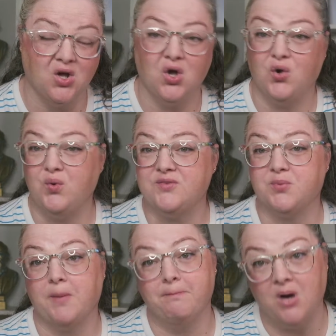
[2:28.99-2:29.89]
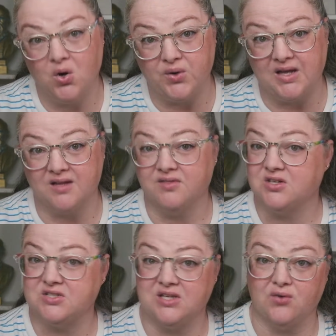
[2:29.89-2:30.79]
who was promoting their
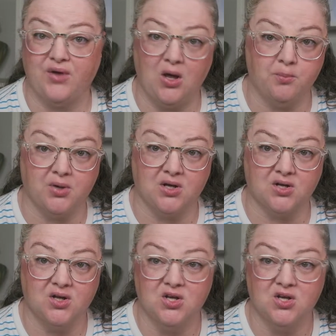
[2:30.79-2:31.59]
self help book,